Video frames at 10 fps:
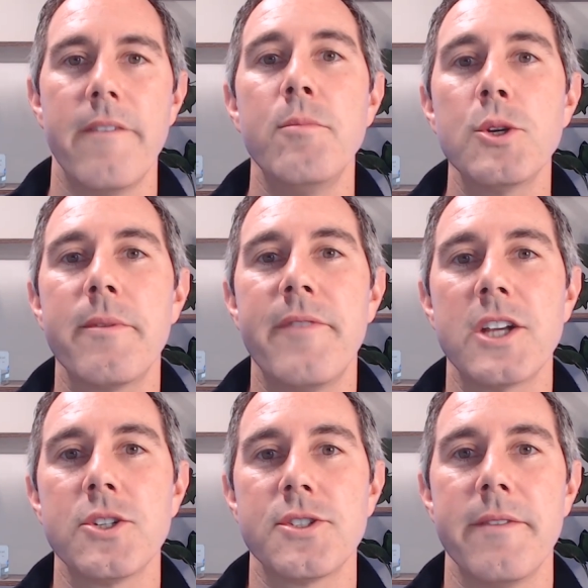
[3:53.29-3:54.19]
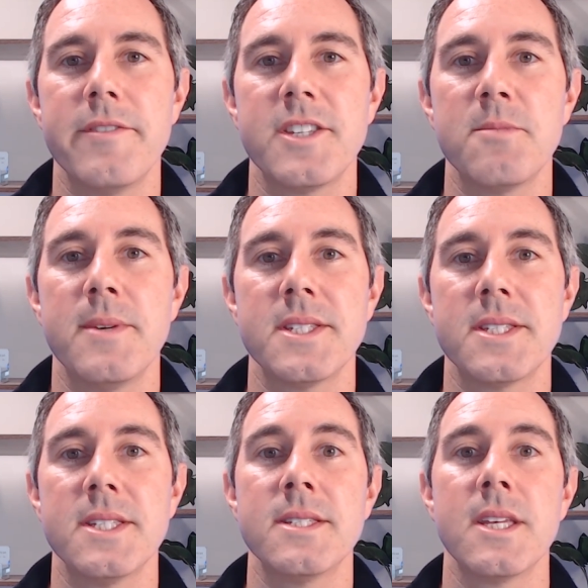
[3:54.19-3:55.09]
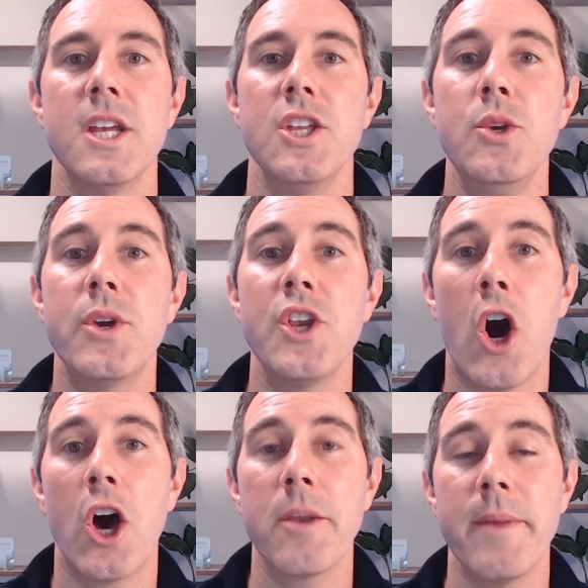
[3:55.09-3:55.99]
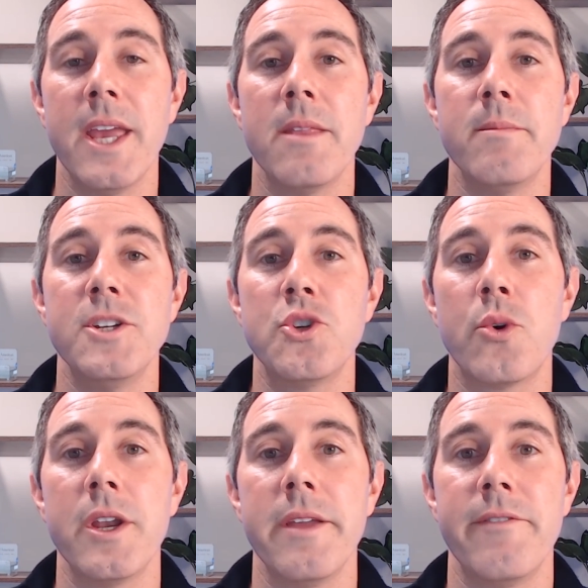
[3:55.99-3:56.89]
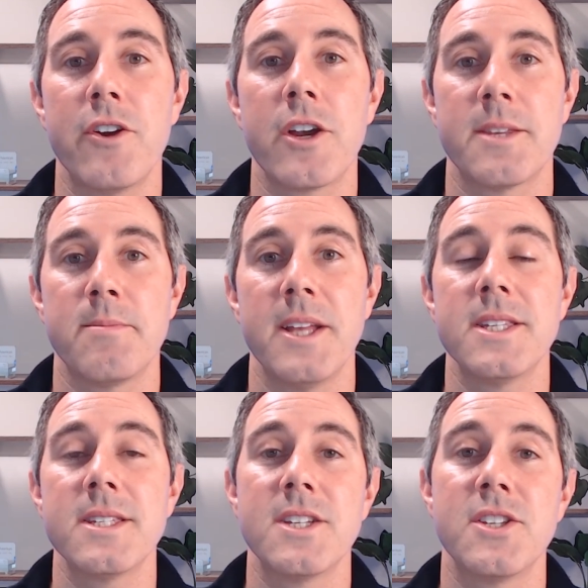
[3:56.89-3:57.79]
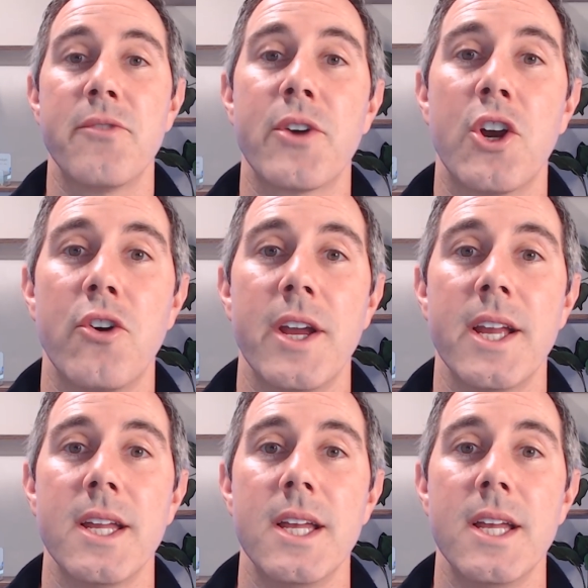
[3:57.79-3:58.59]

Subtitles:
For most professional services businesses, you can automate the majority of your expenses because they're recurring.